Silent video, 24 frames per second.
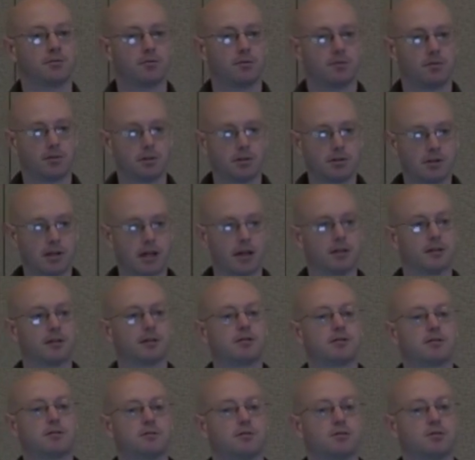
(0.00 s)

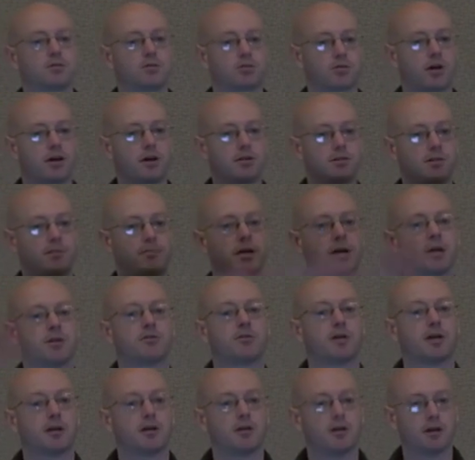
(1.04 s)
This draws a
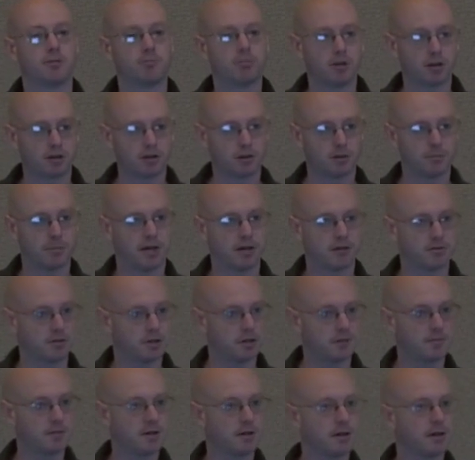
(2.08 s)
boundary at a political
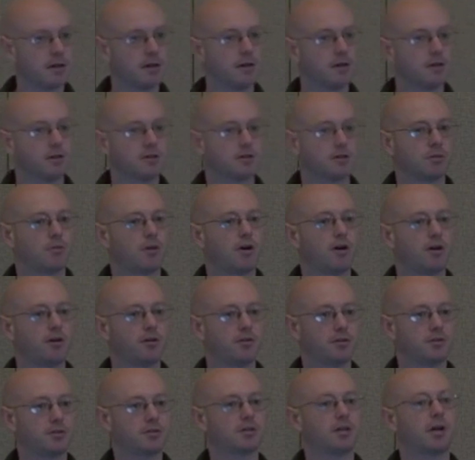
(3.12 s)
boundary. So all
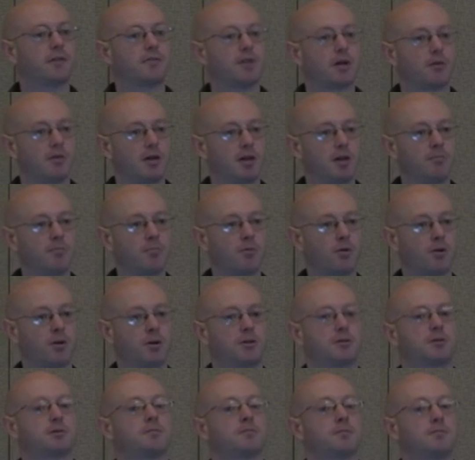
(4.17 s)
the stuff that we
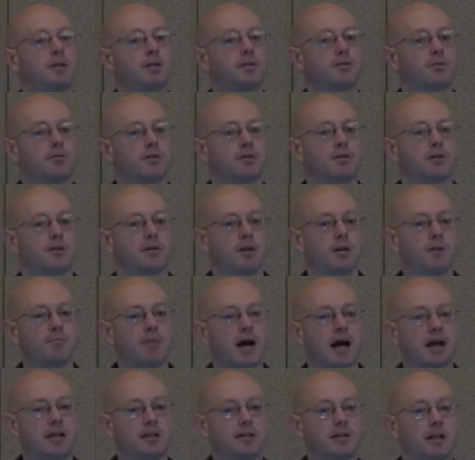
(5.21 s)
import, the
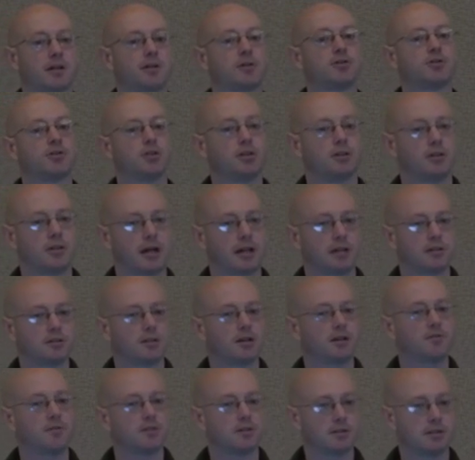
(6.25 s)
embodied energy in that
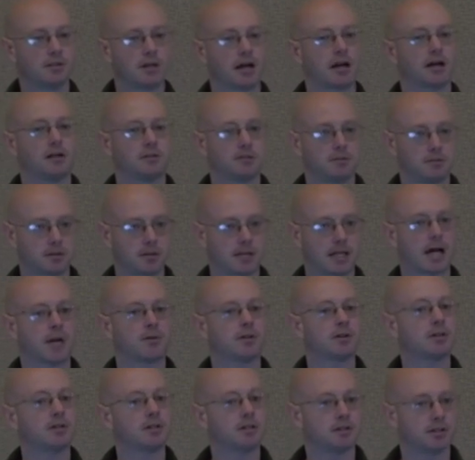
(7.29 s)
stuff is not
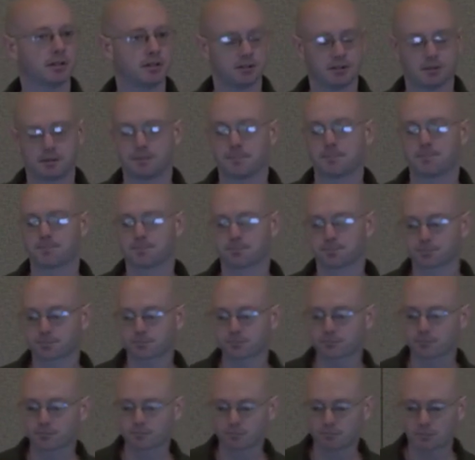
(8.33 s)
counted in this.
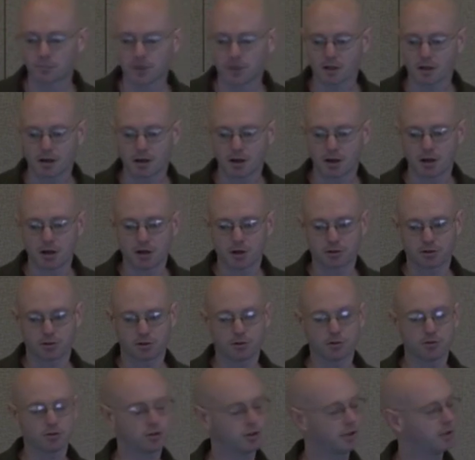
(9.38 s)
So
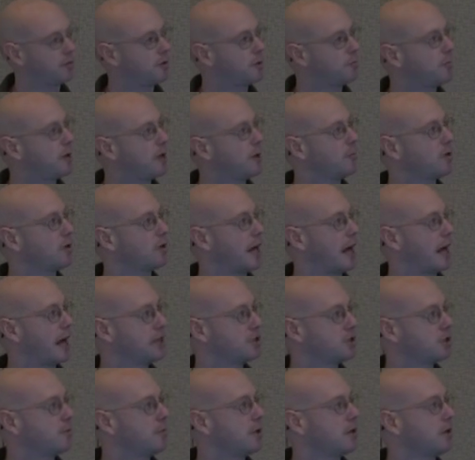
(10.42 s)
usually when people
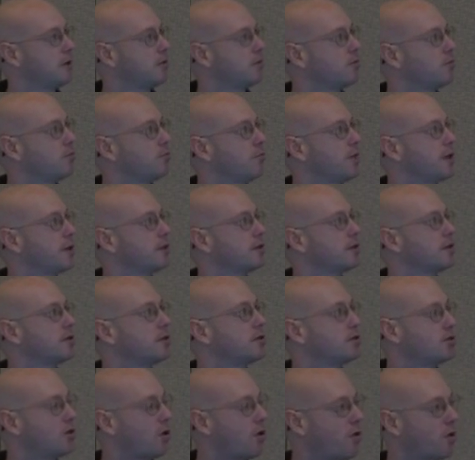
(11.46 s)
ask me what the
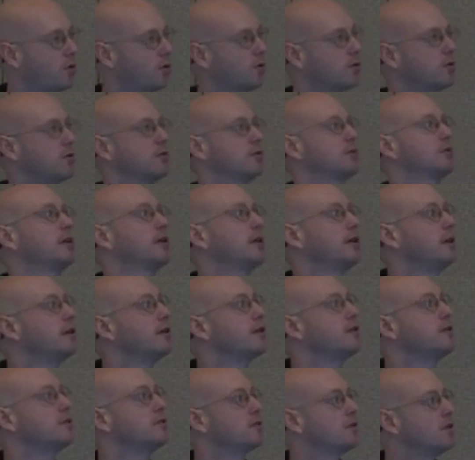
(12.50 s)
total
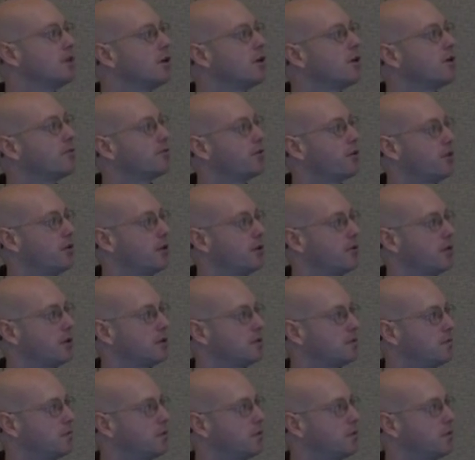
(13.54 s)
is for the U.S.